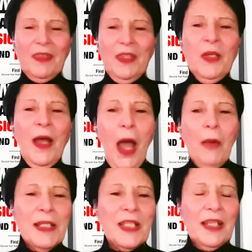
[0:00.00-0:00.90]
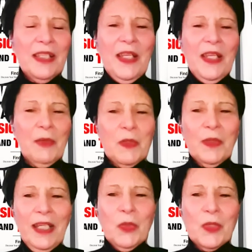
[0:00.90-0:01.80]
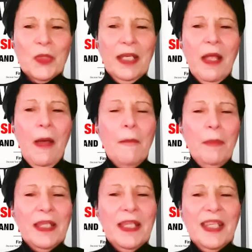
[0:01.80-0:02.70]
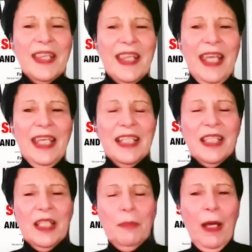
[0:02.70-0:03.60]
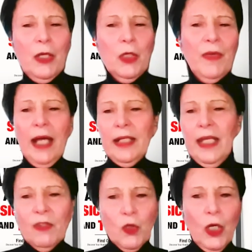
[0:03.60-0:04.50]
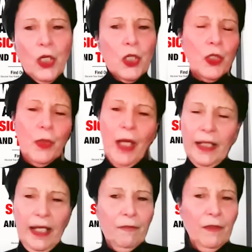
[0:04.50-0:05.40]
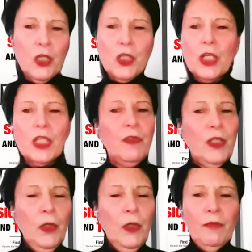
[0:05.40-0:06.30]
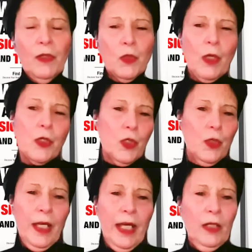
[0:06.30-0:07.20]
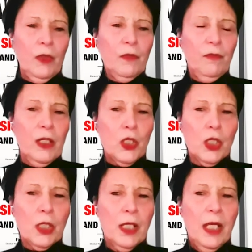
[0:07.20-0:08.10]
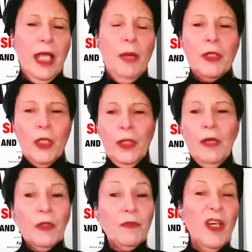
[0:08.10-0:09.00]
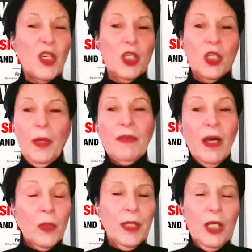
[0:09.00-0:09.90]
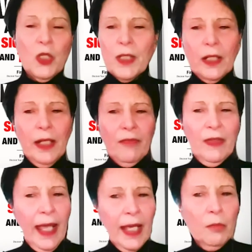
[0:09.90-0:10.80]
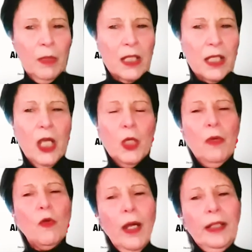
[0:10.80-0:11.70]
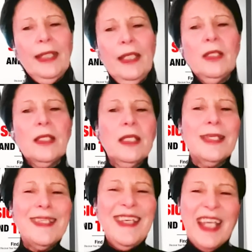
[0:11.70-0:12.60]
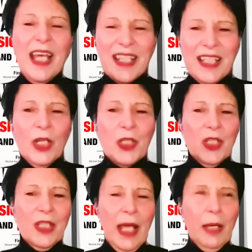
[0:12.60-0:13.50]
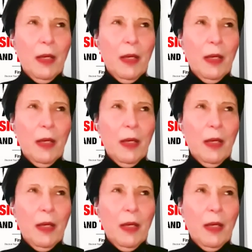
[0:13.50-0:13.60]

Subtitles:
And I always thought that that was really interesting. But the thing is about, you've got to have structure, you got to have function, because if you don't have good structure, you can't have good function. And when you don't have good function, you have other things. You start having ailments. You have chronic illness and disease start to like